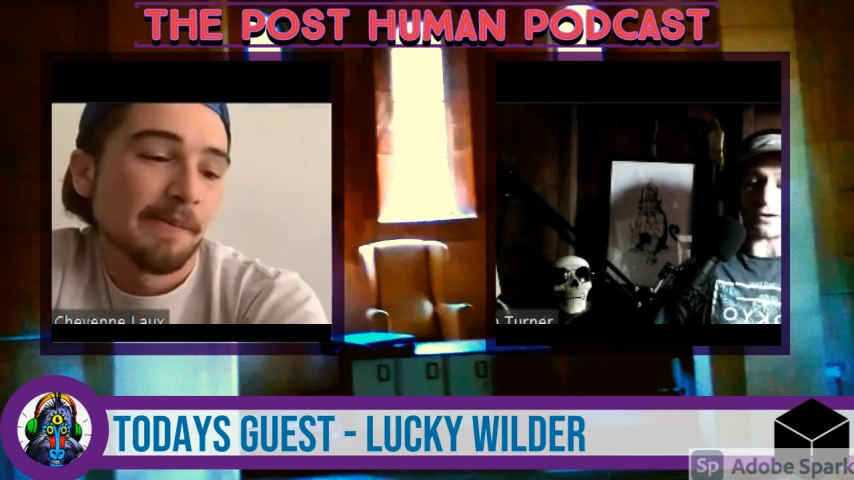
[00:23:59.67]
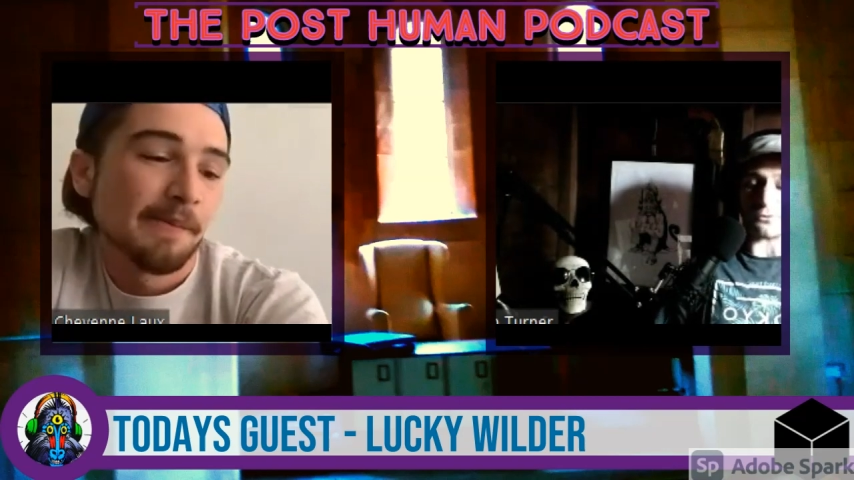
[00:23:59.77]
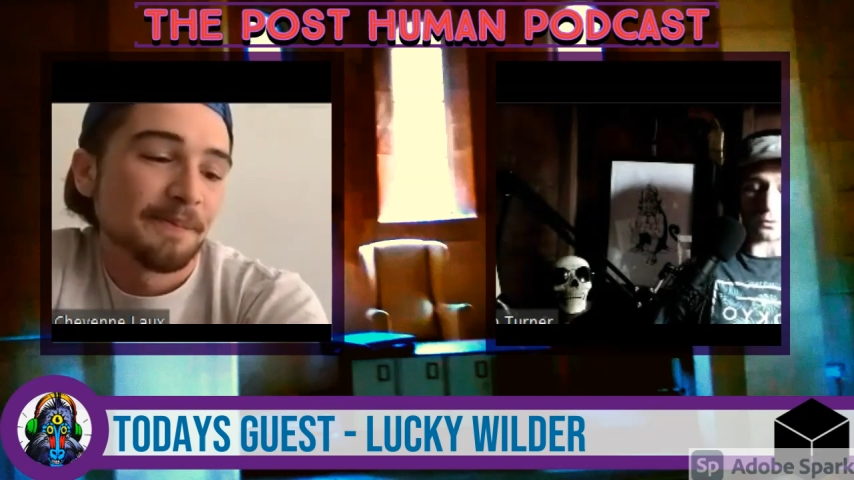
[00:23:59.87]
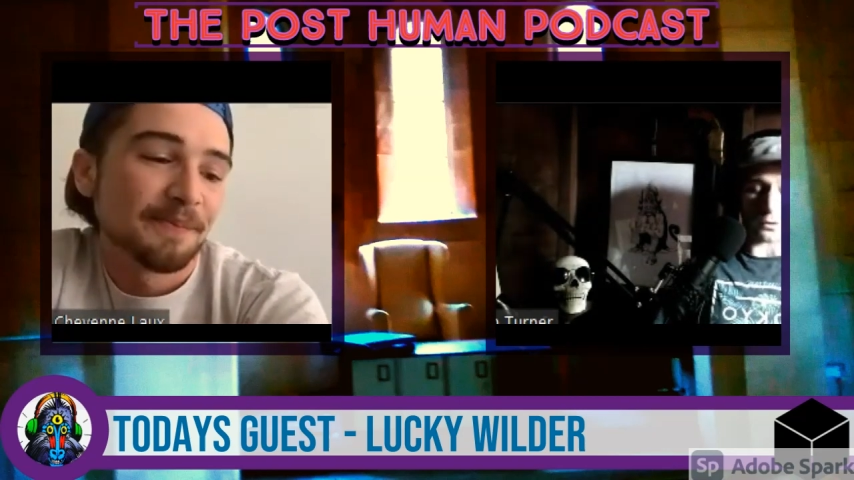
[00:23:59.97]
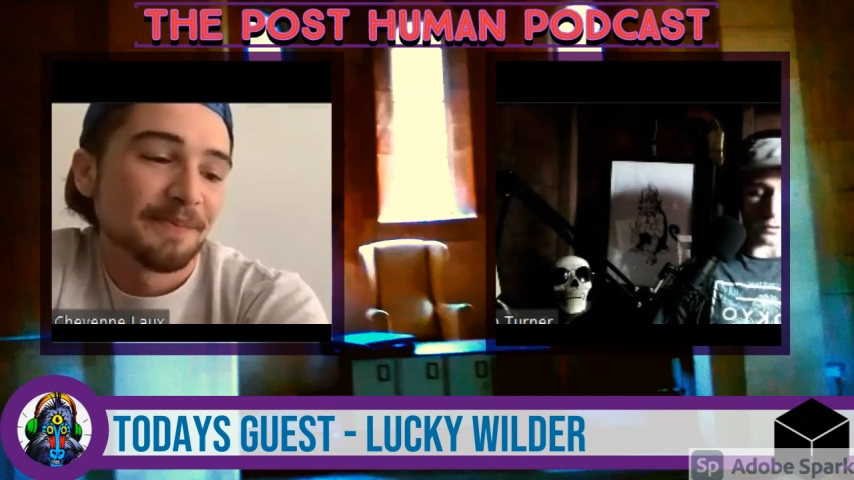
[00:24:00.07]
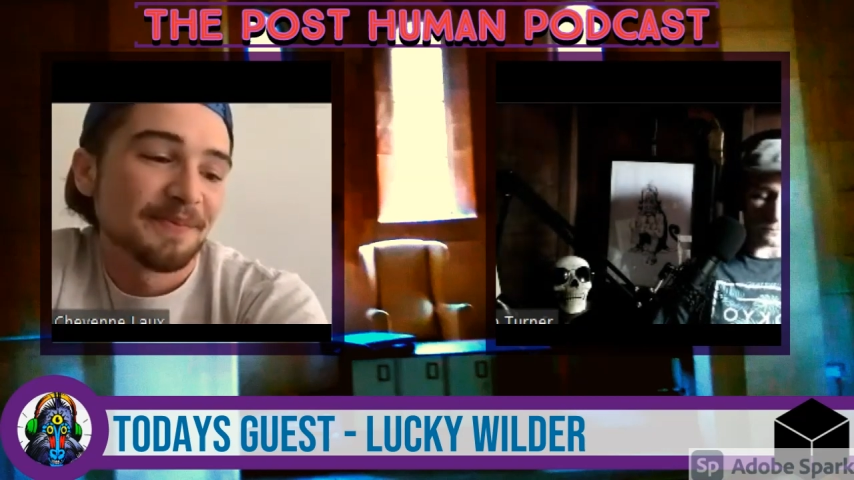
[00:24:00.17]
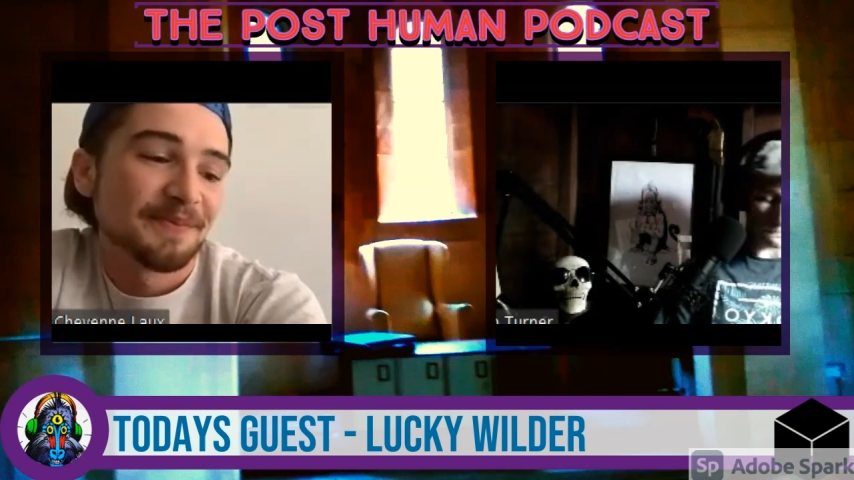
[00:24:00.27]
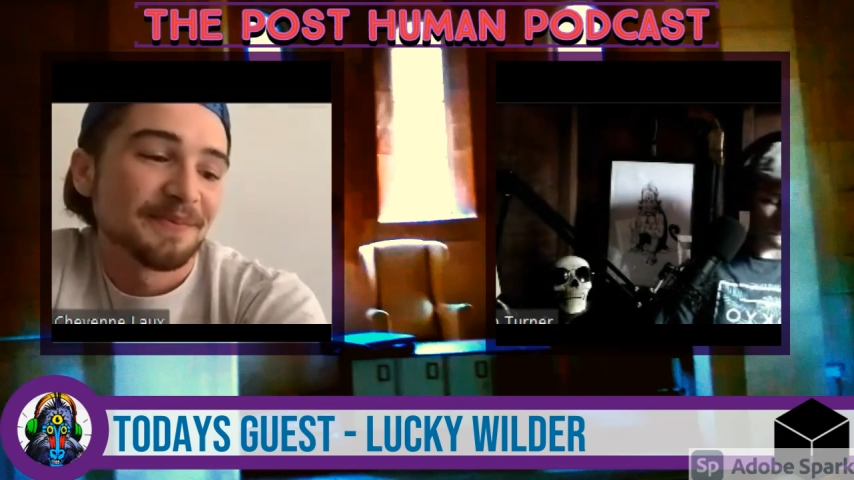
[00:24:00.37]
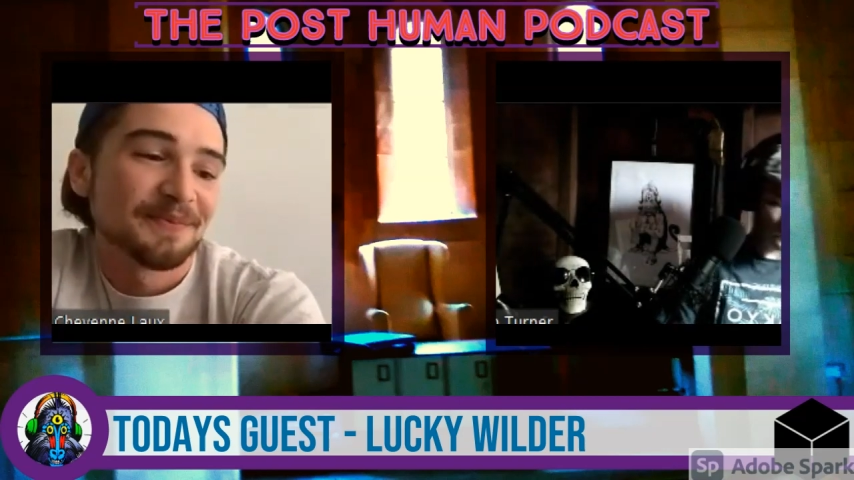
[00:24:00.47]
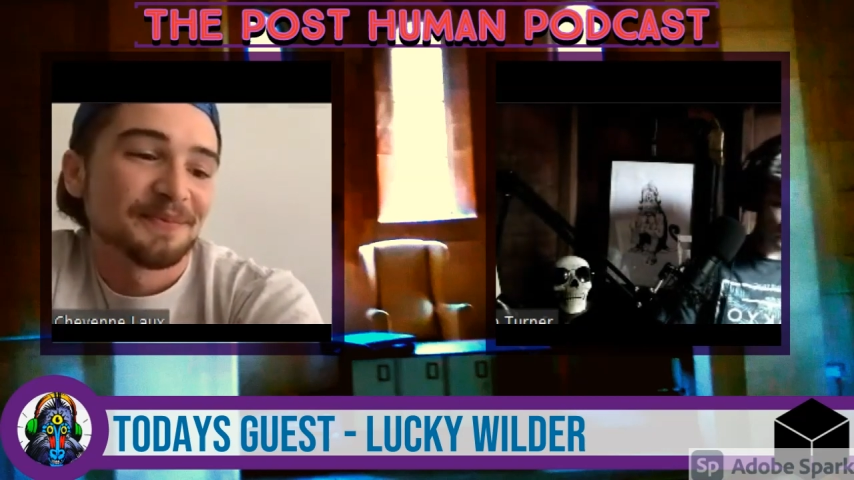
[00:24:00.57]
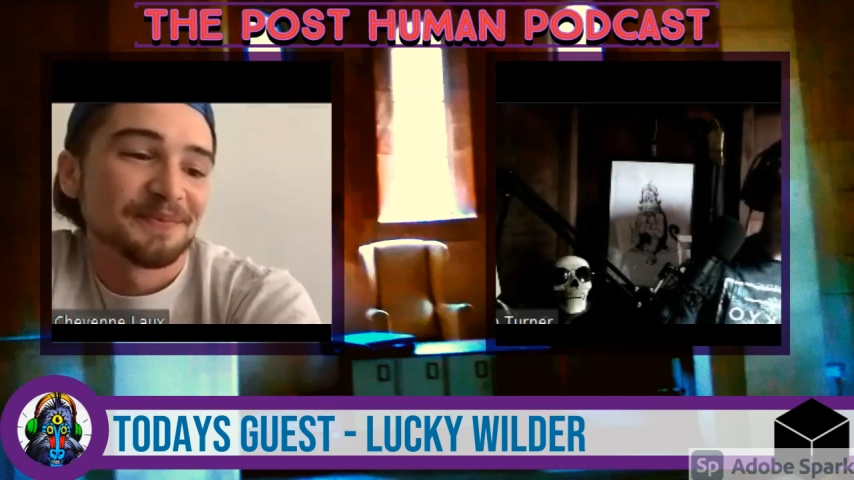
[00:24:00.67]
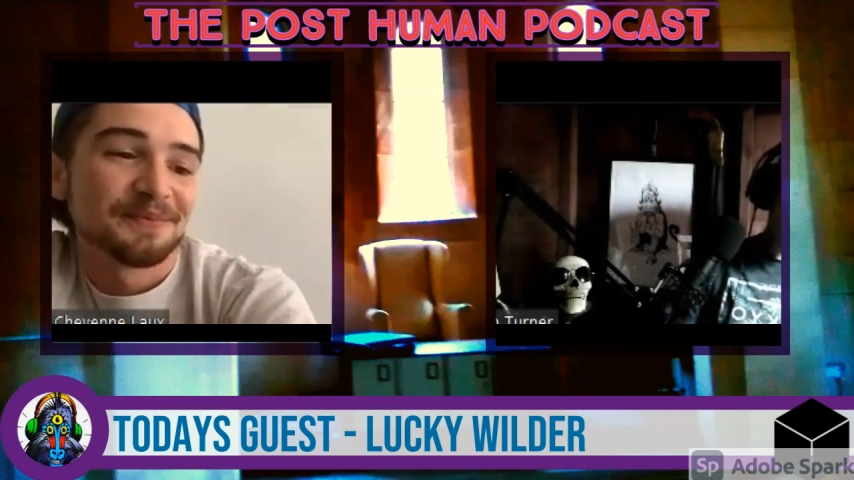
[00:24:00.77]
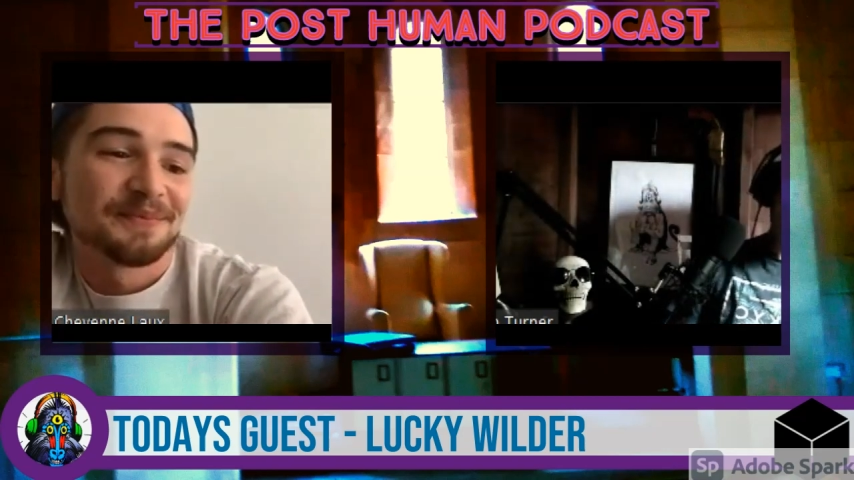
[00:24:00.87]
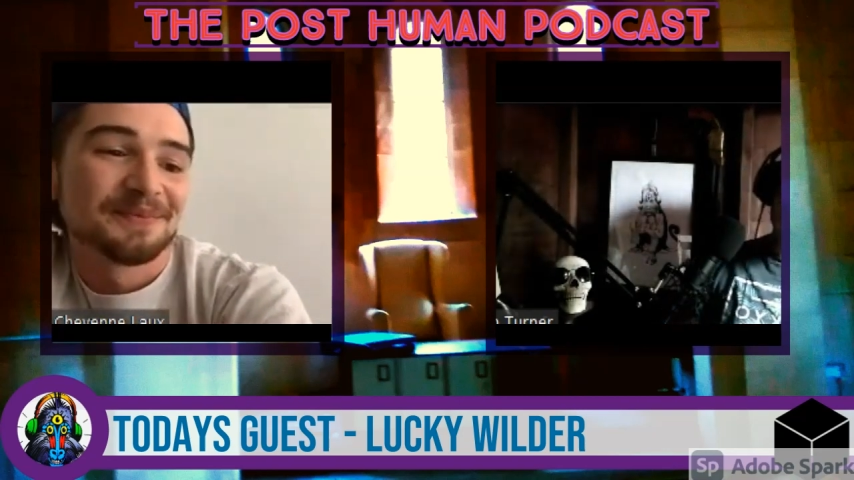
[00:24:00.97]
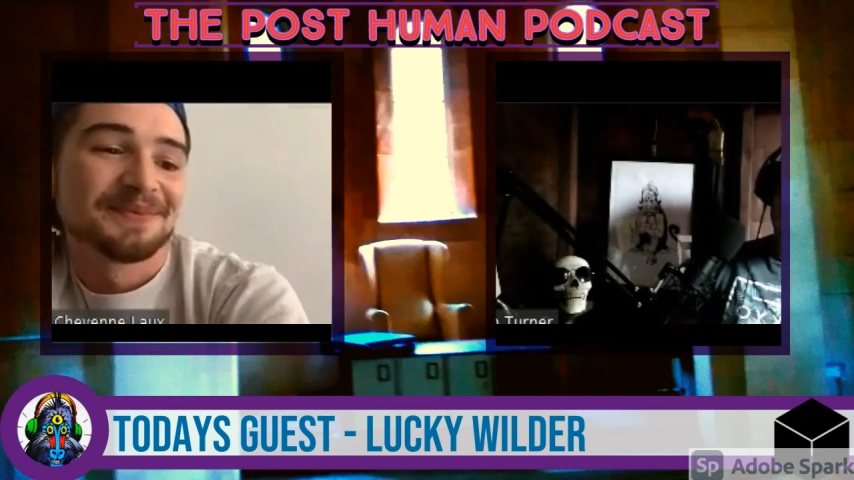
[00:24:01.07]
water.
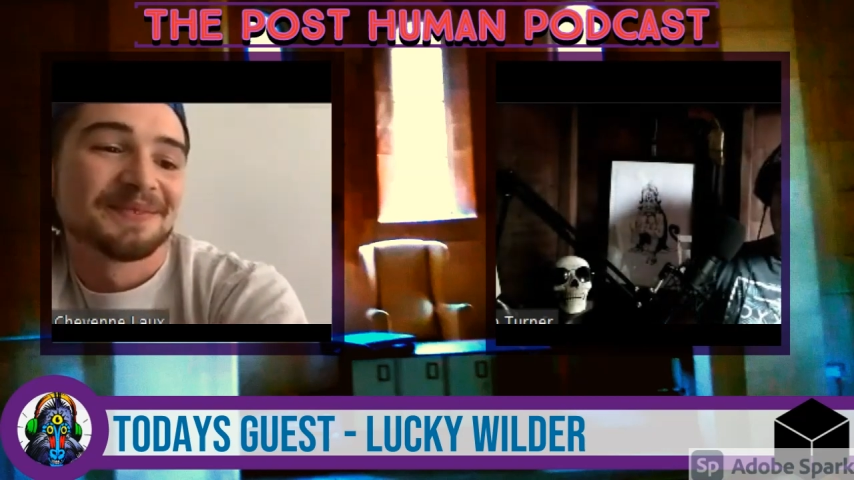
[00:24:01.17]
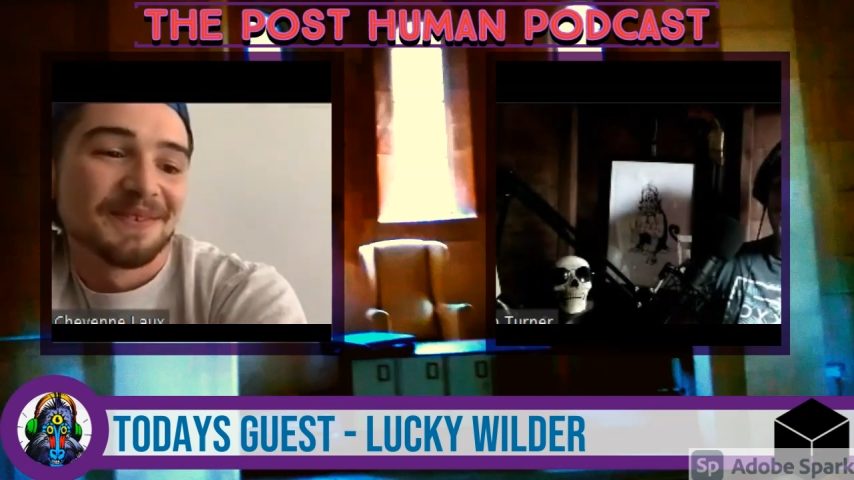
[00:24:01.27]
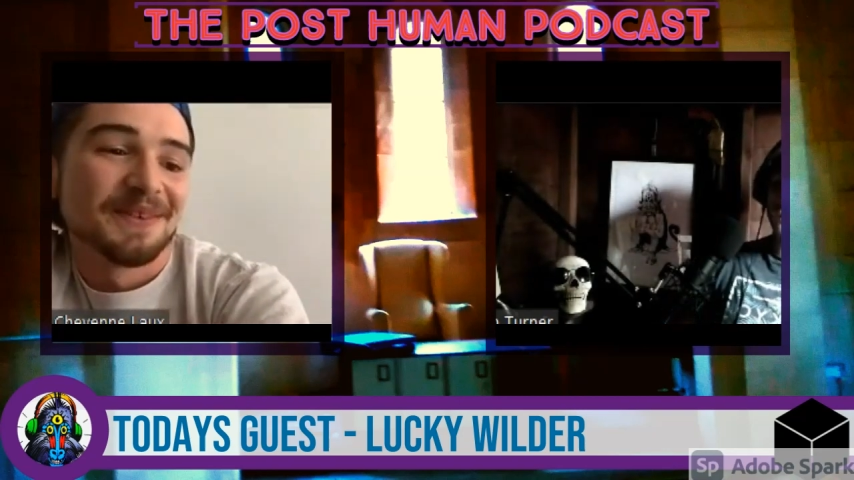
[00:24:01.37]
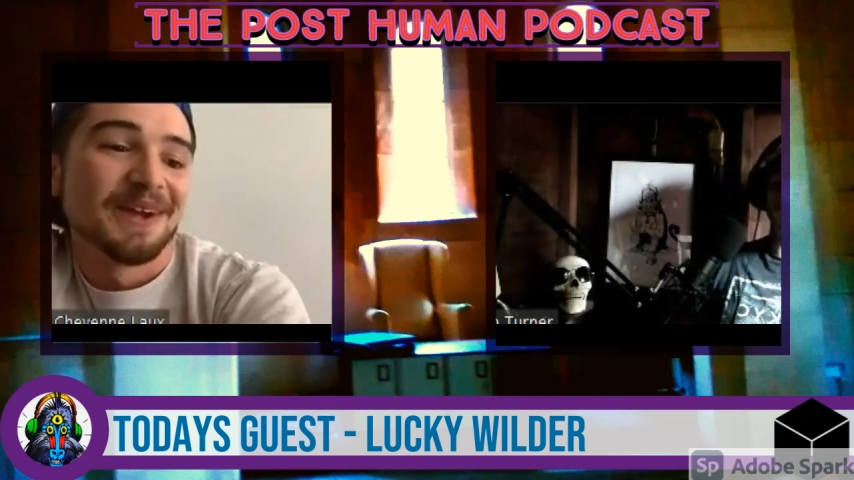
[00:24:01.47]
It's